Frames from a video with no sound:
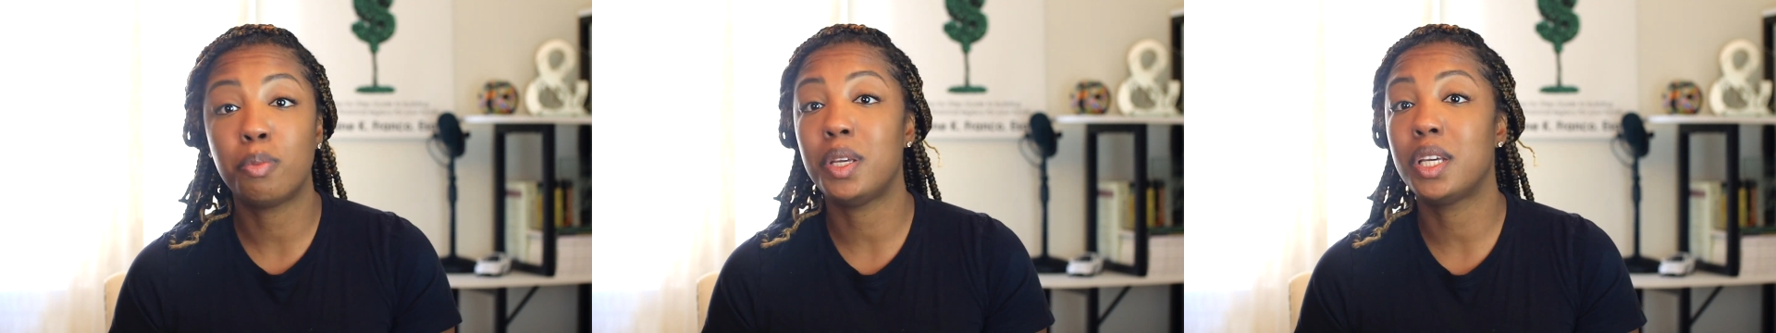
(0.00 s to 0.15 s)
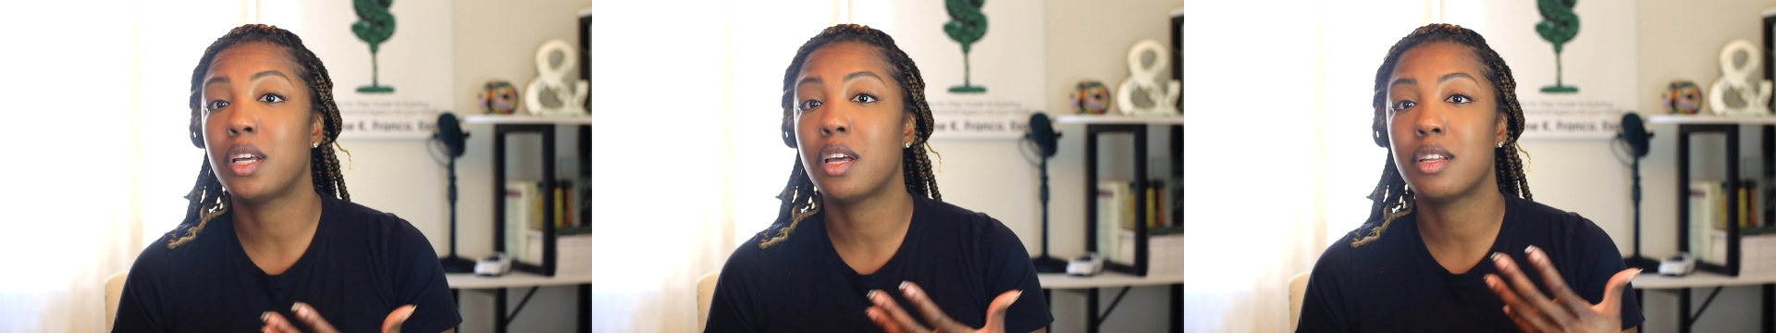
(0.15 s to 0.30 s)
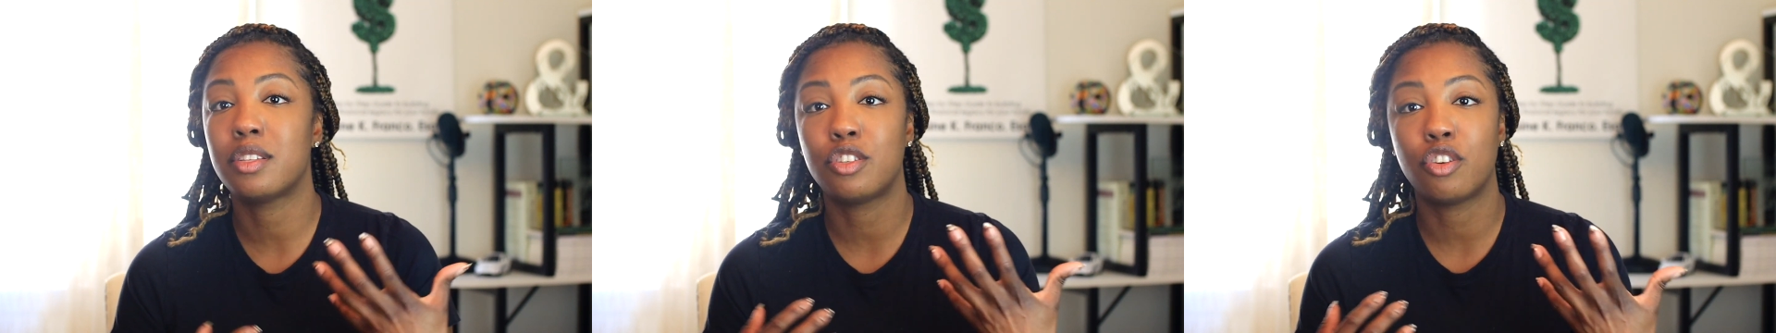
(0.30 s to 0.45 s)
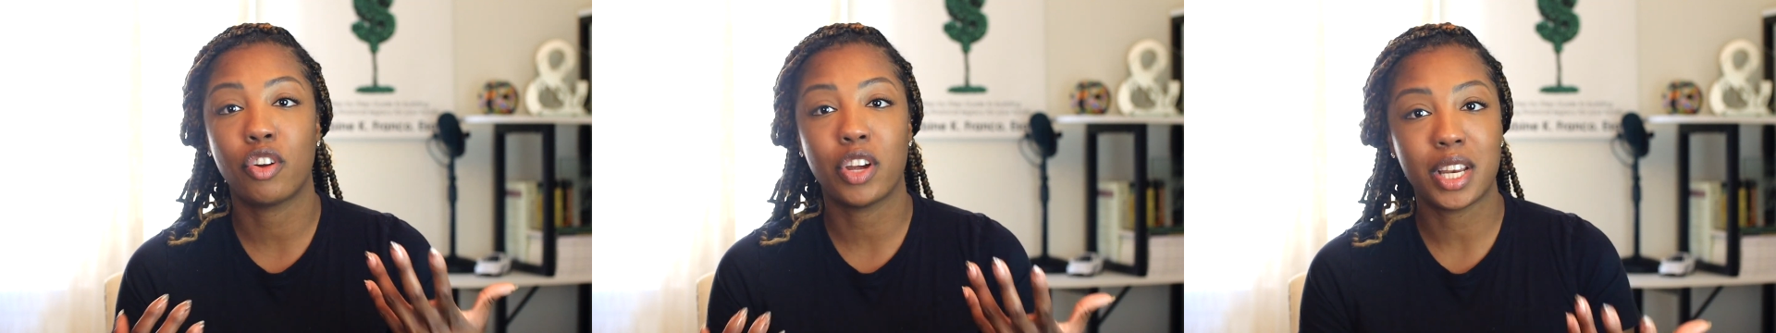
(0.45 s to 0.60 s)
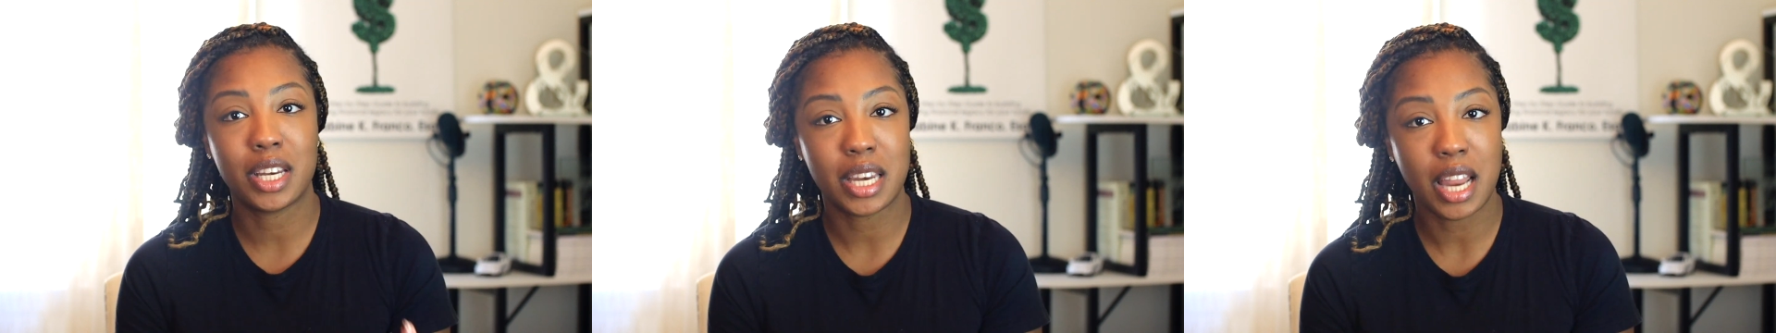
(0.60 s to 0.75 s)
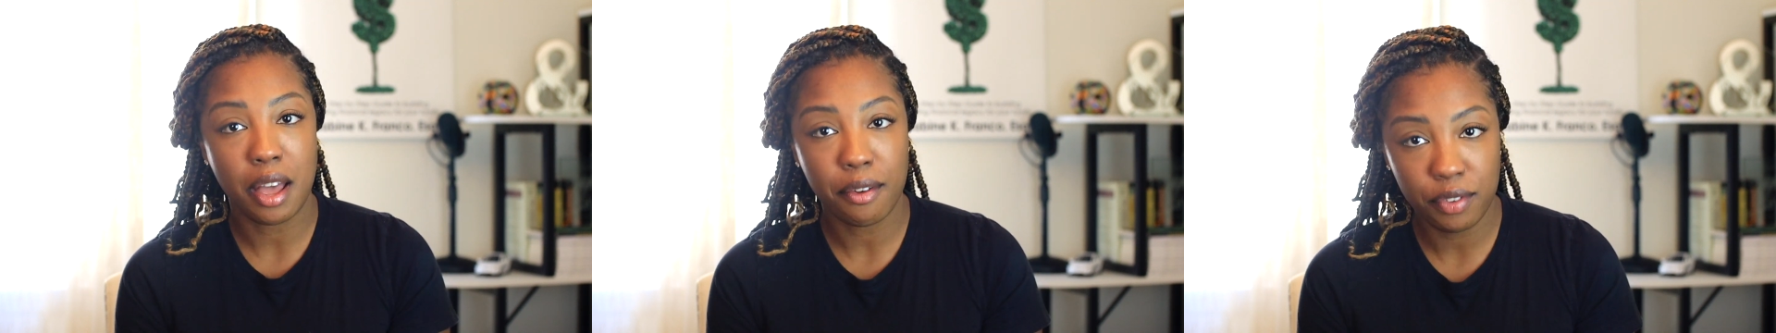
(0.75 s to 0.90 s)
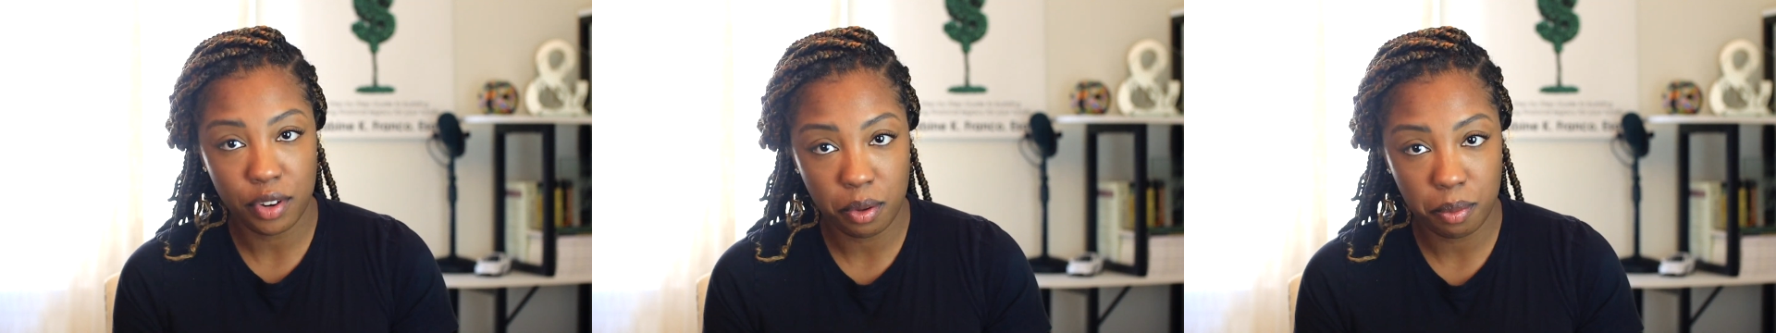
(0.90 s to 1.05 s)
because you're
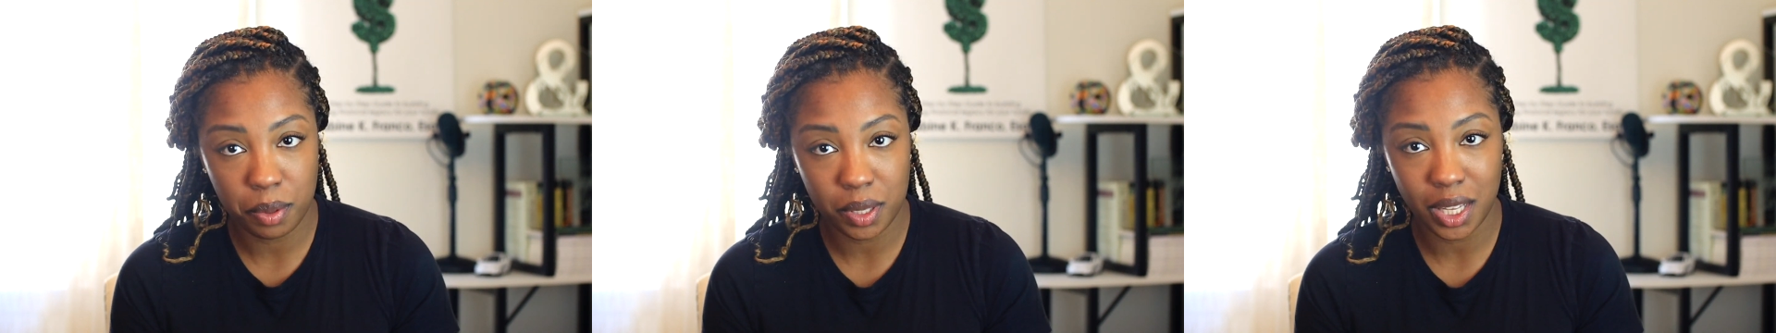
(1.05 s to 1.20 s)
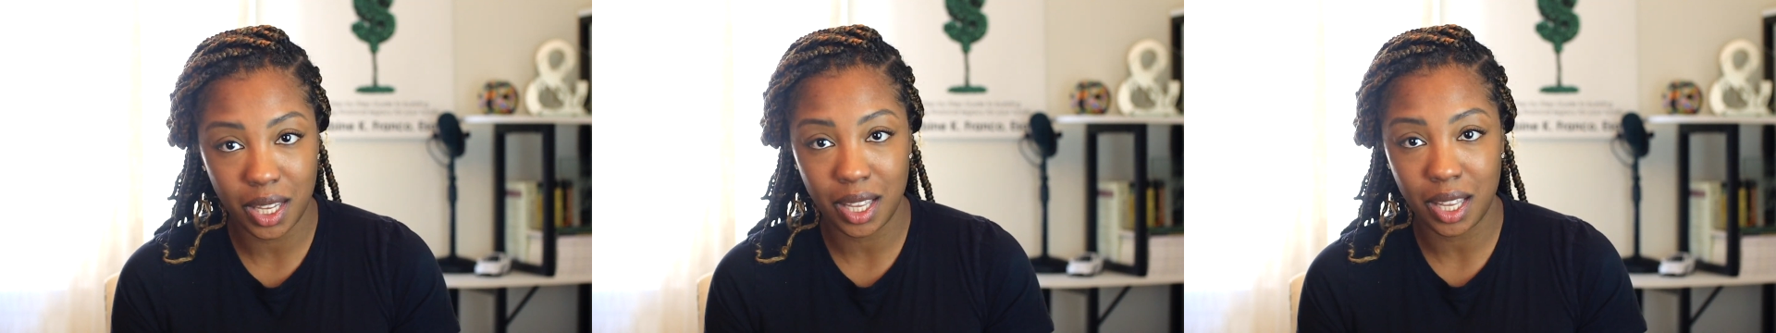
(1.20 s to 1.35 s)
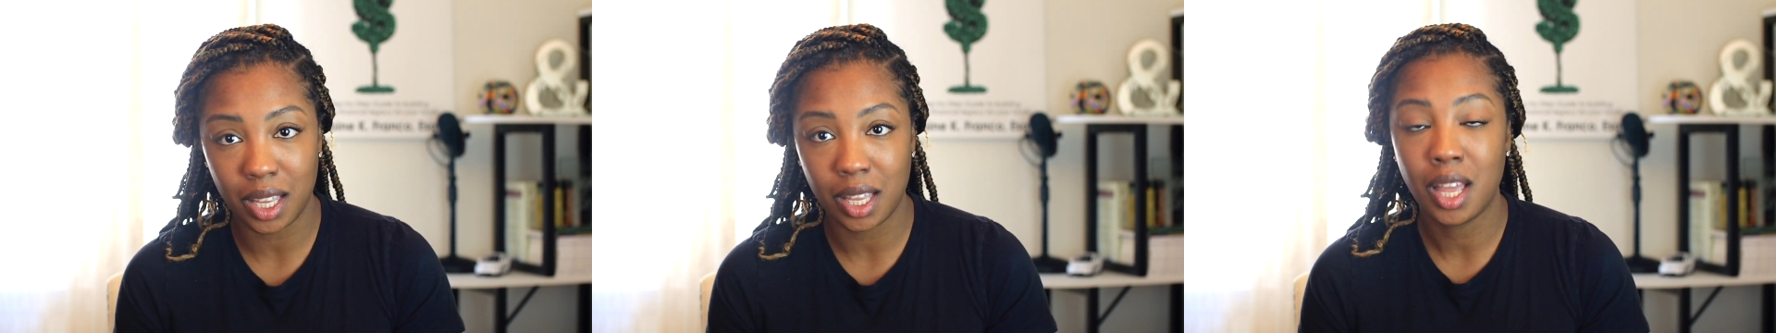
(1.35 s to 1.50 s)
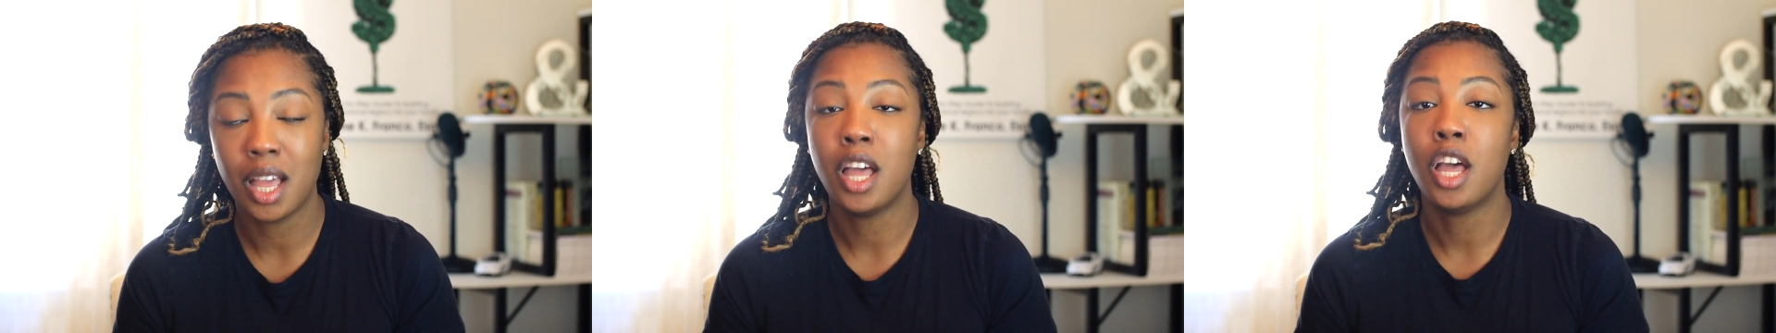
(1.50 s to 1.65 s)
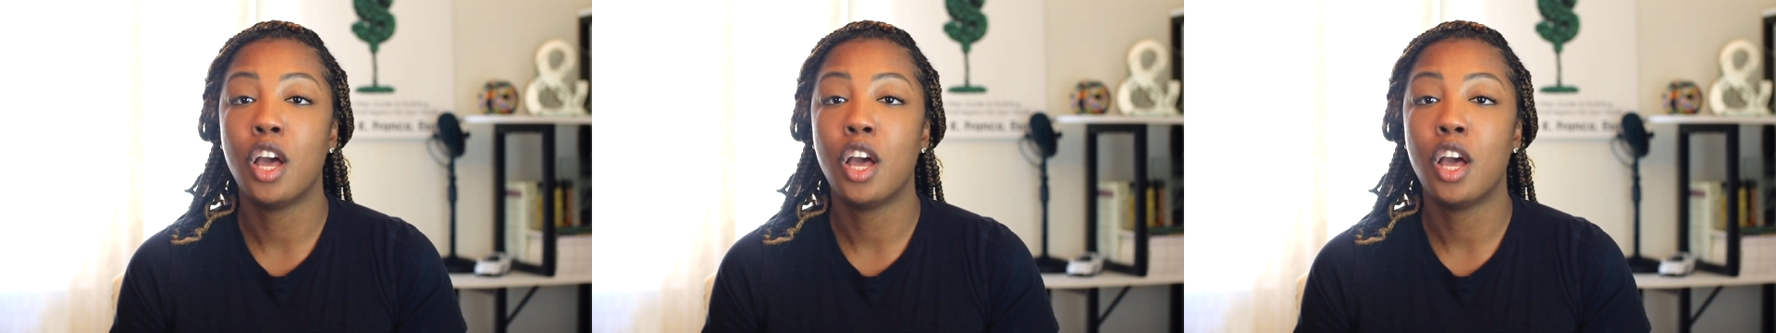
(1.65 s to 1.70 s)
inevitably